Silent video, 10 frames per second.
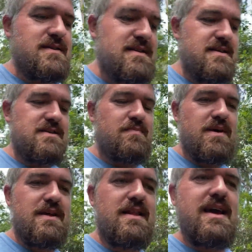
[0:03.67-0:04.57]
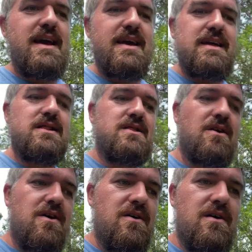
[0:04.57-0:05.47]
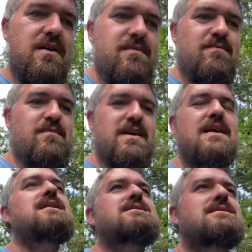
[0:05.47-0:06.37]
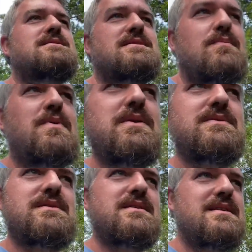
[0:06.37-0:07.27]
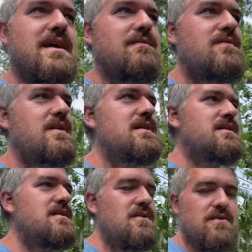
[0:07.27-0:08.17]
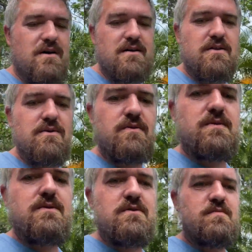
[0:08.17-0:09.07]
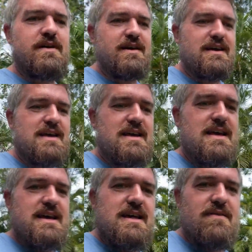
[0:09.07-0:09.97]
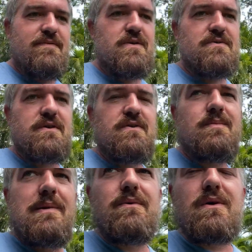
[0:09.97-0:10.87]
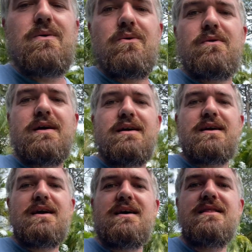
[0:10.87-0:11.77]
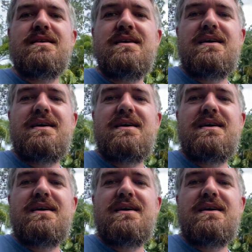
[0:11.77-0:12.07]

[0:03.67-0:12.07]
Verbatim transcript: It has been a long minute since I posted a video on YouTube and it feels good to be recording again.